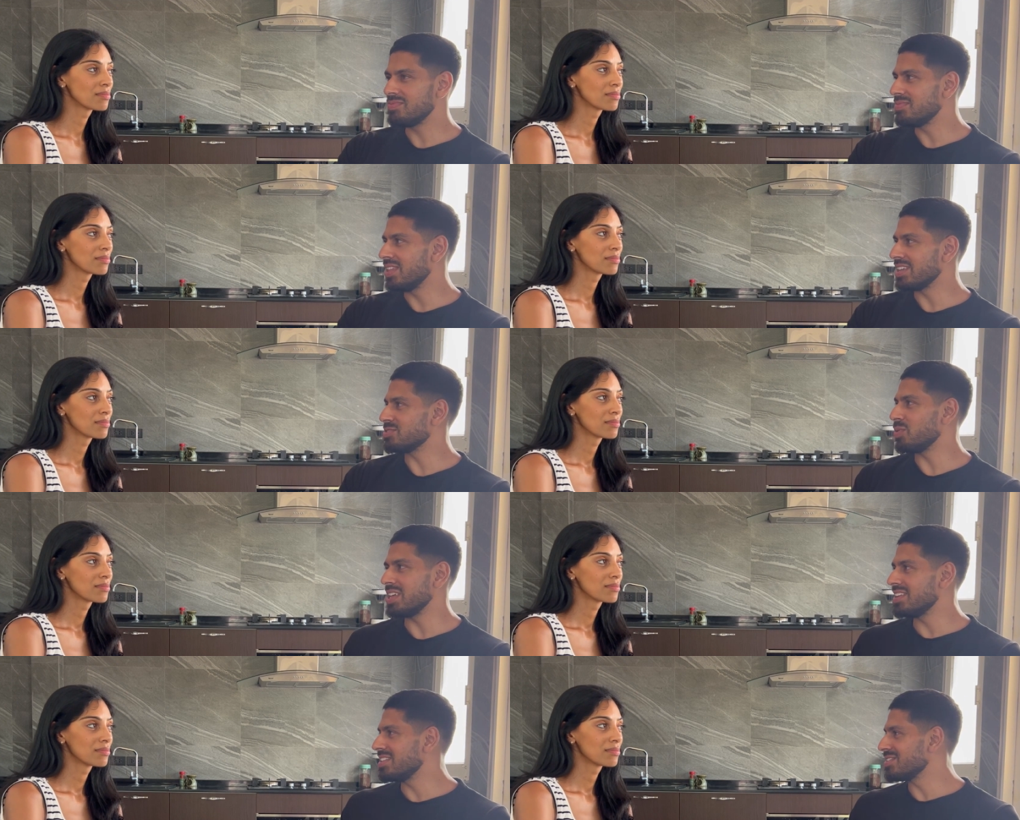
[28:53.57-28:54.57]
Speaker 1: like
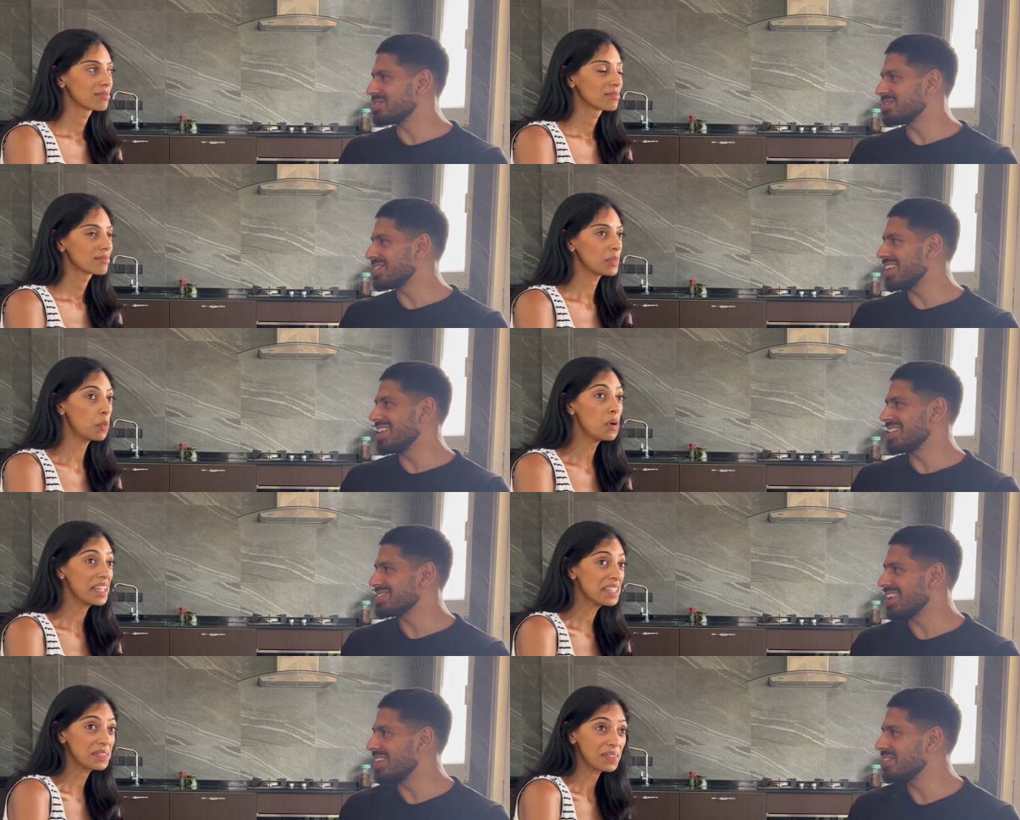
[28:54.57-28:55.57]
20 years, 30
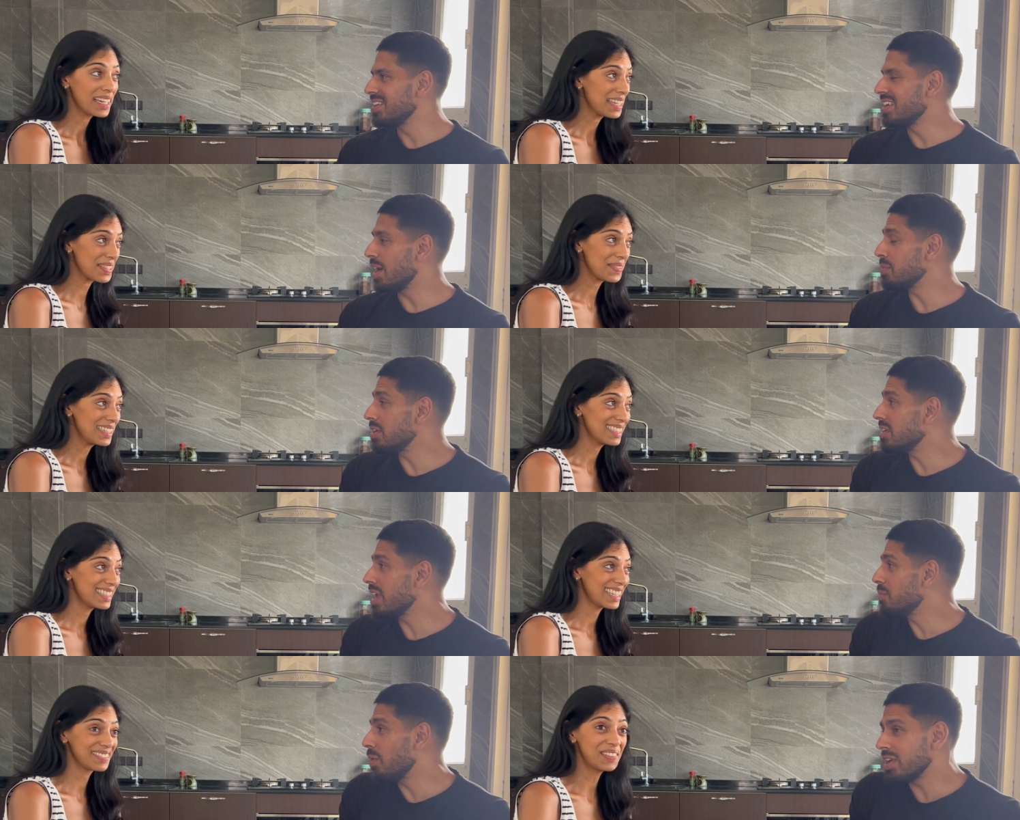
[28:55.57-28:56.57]
What years right as I mean, well?
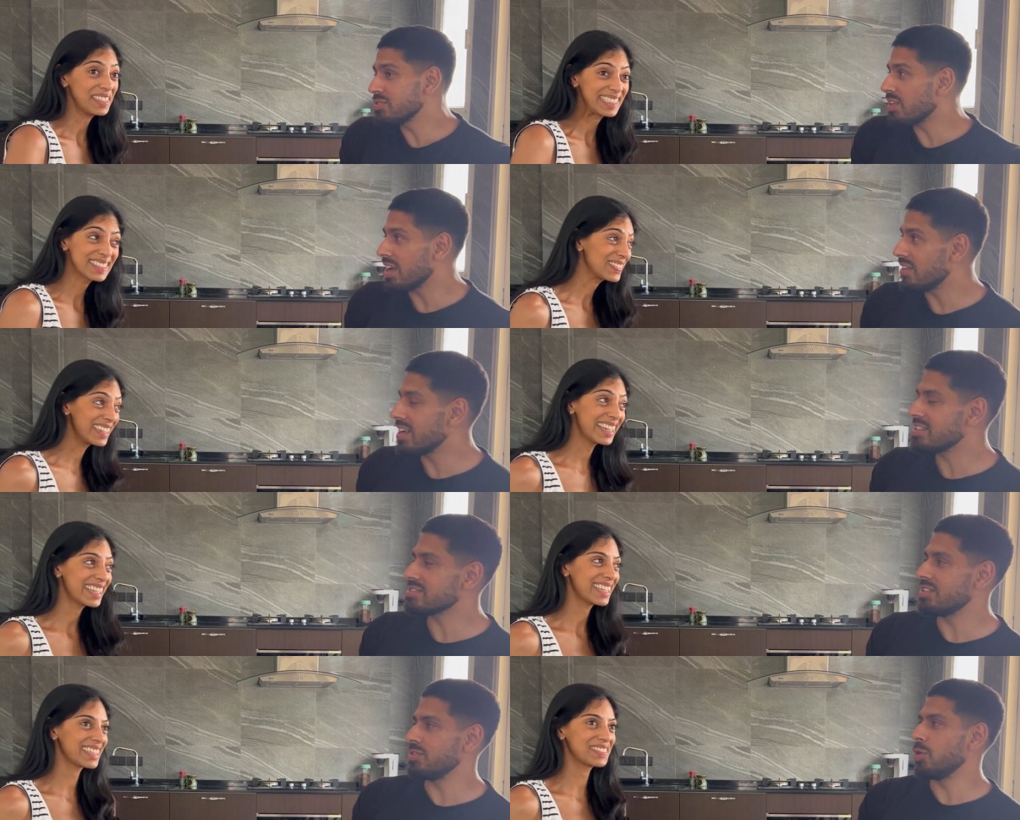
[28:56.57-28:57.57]
Yeah, like, what, what is, is right? right?
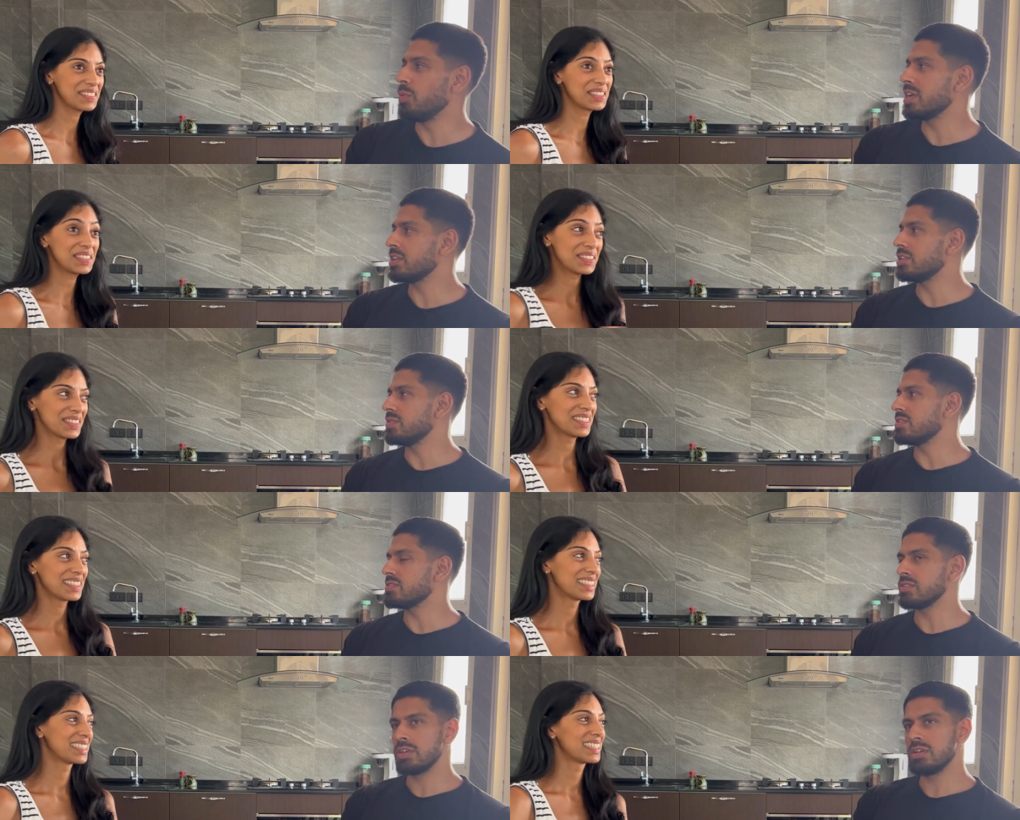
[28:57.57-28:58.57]
So like all we can do
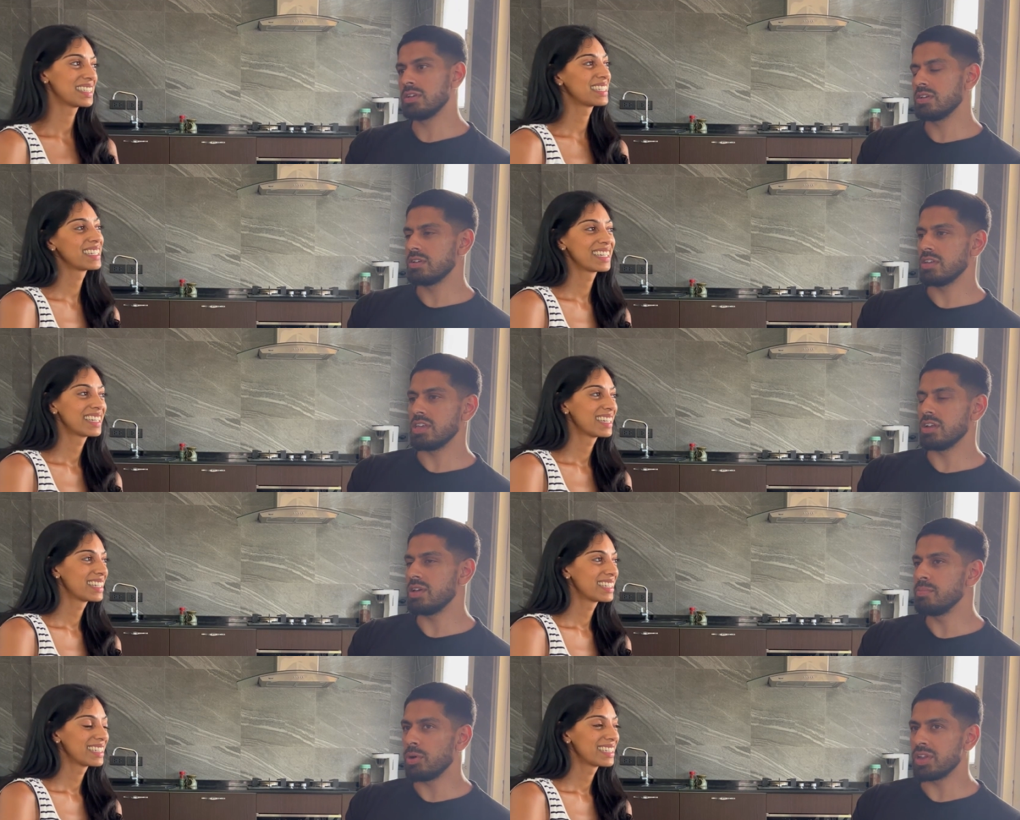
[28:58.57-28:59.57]
is you know
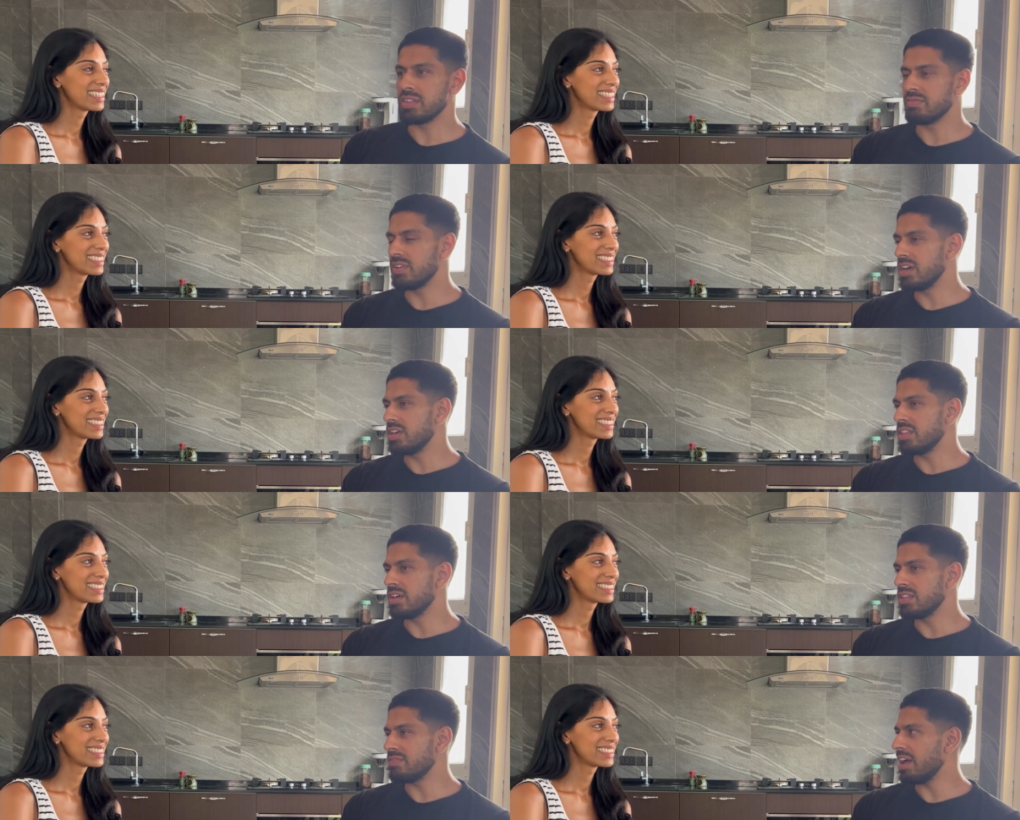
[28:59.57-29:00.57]
embody the
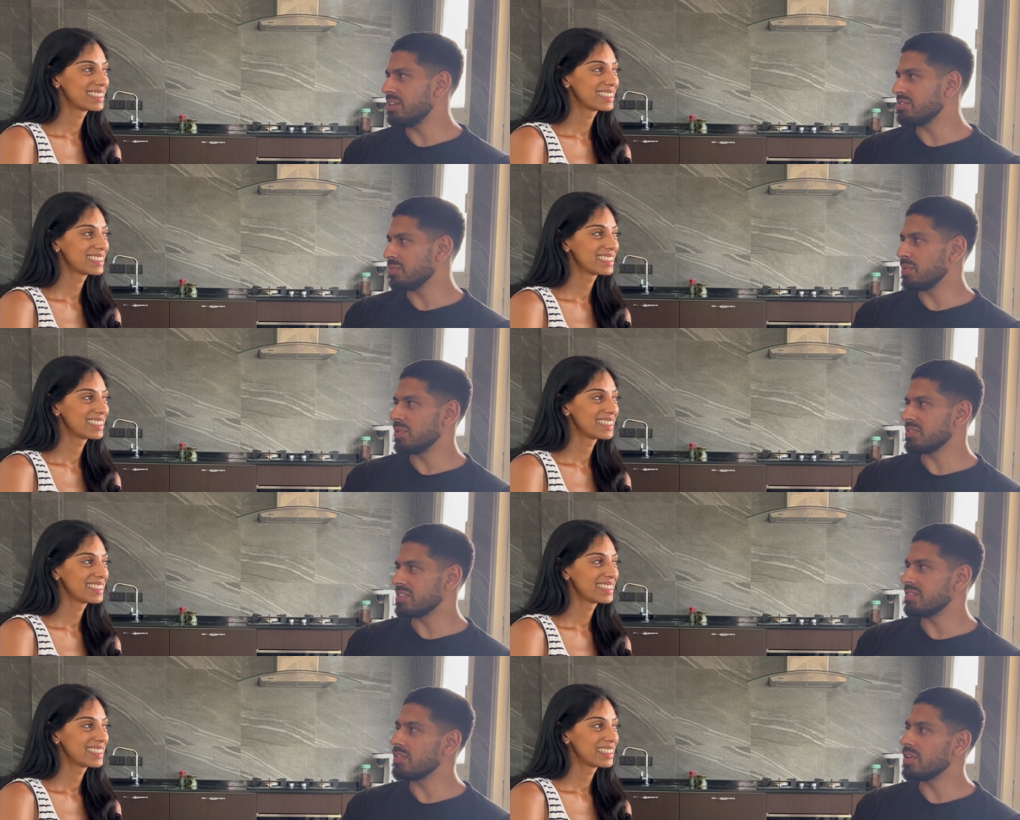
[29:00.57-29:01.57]
the, the values that we want
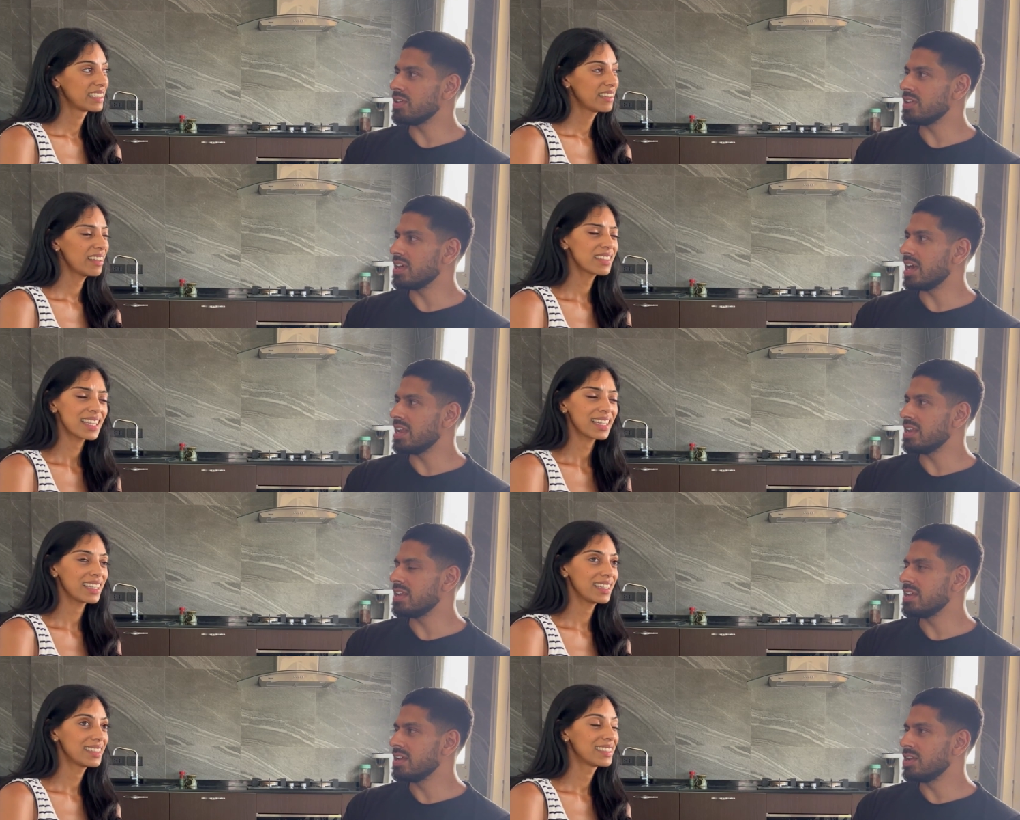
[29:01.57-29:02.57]
to give on
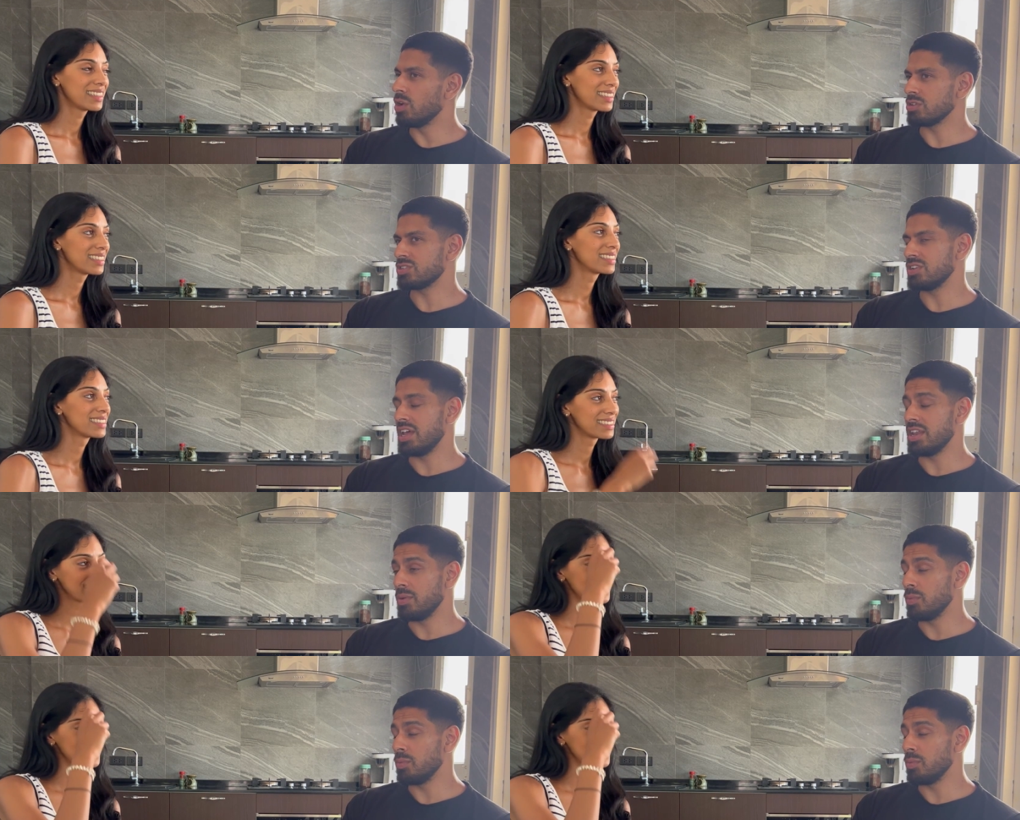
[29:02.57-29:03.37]
exactly and not sh- and